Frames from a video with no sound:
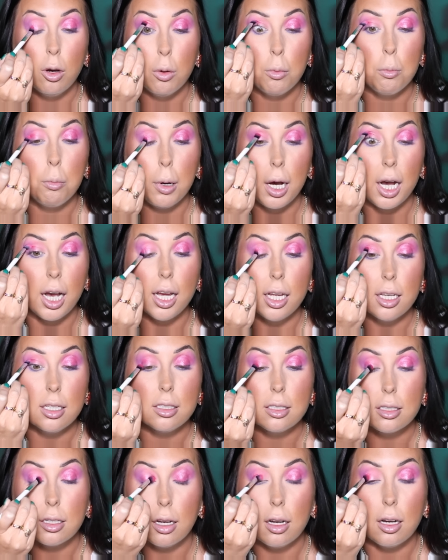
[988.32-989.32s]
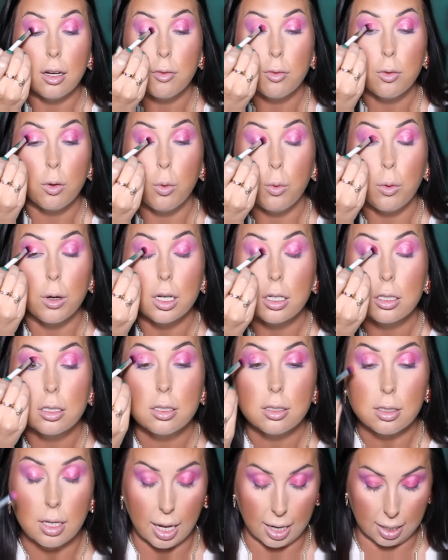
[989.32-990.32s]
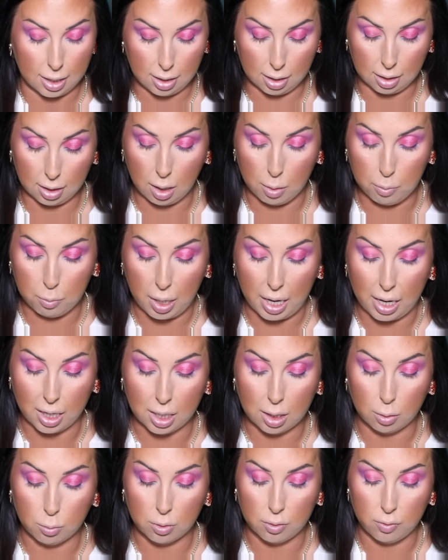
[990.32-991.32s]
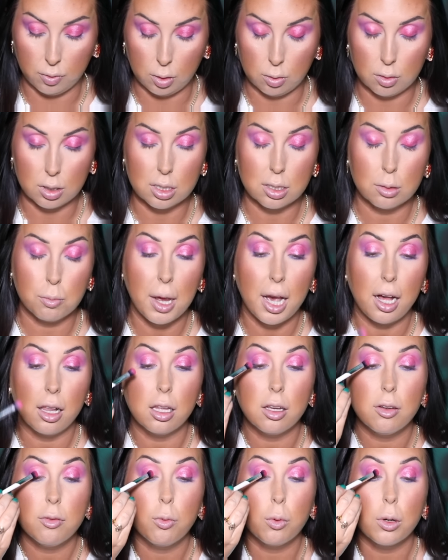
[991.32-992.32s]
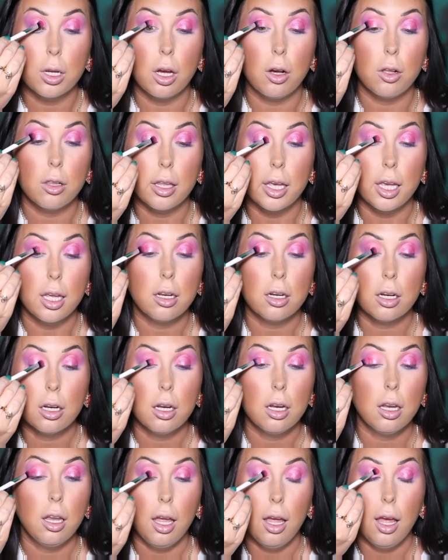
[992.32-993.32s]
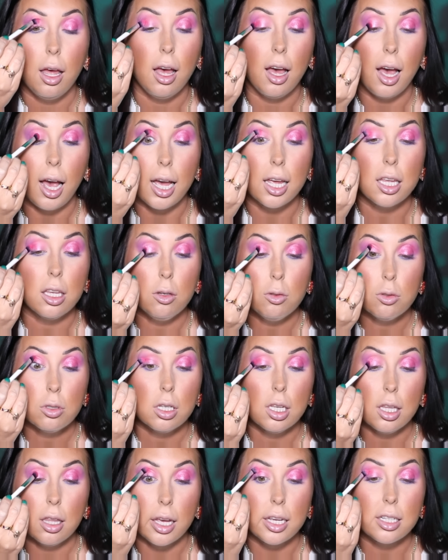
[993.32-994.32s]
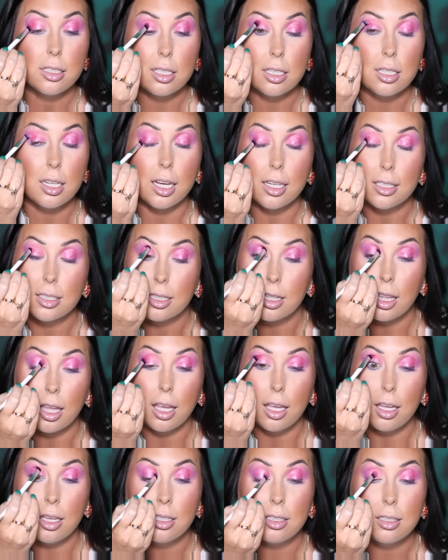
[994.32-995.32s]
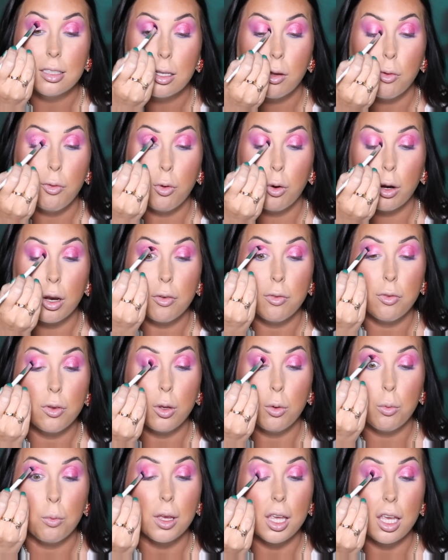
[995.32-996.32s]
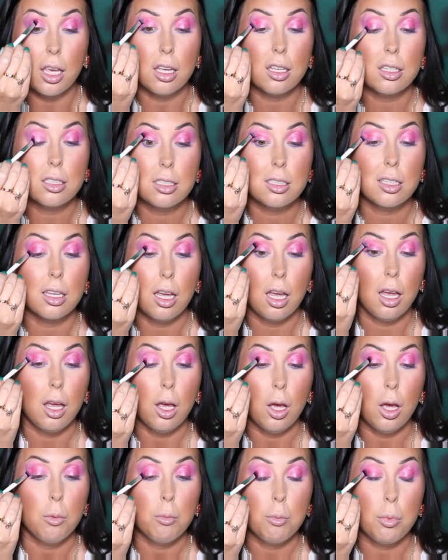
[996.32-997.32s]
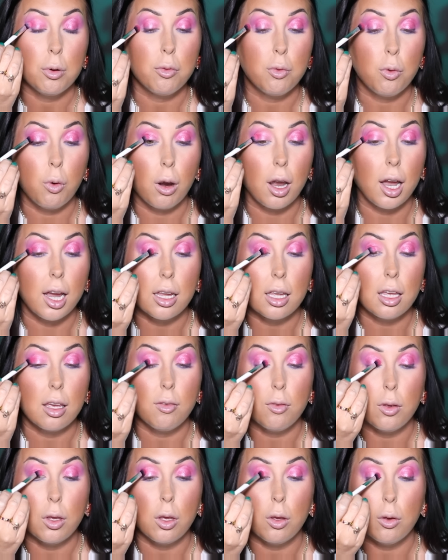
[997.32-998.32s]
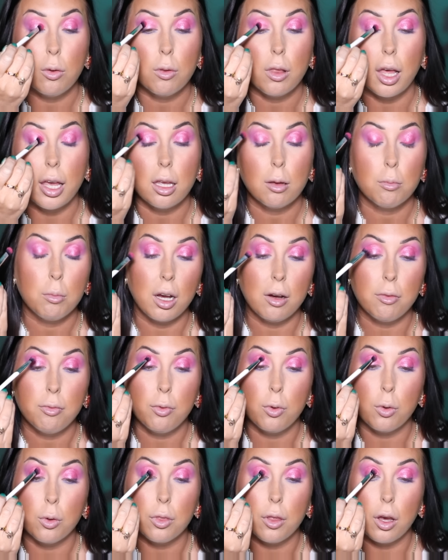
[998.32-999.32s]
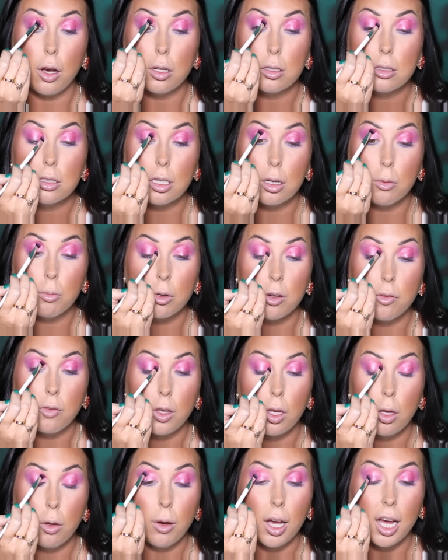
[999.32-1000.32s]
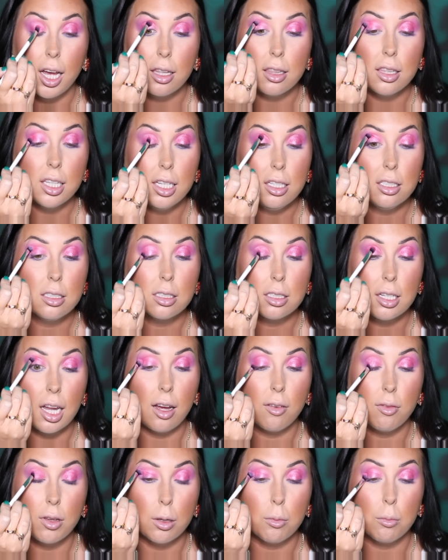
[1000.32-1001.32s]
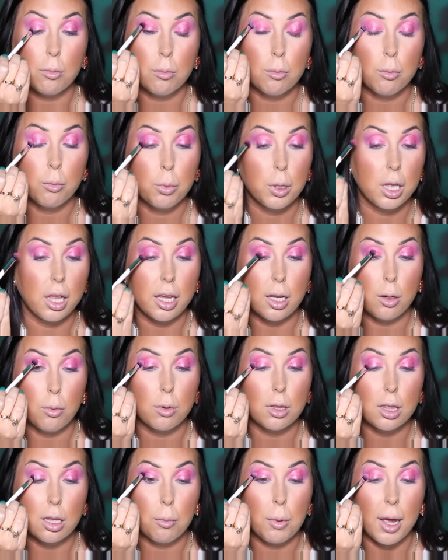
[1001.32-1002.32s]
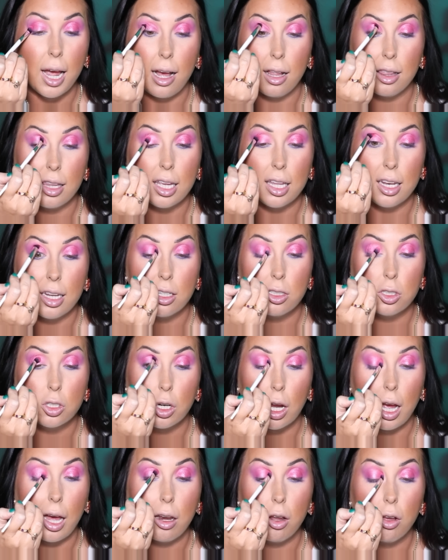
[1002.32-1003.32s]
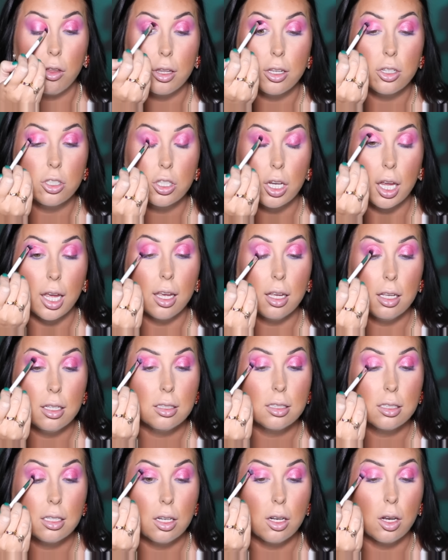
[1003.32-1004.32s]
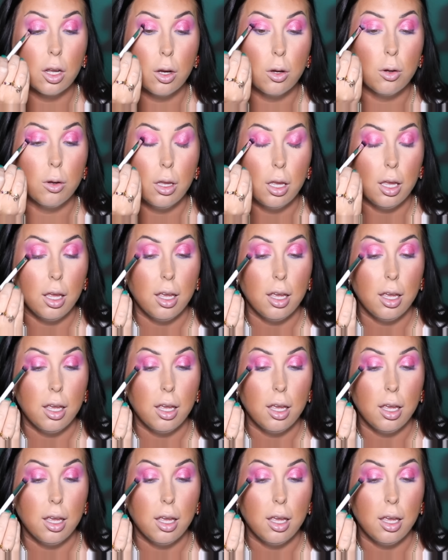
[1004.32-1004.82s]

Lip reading: But, of course, I can come back and review this palette for y'all later. I usually like to test things for a few weeks before I give you like my full thoughts and review, at least having played with the palette and tried all the shades, you know.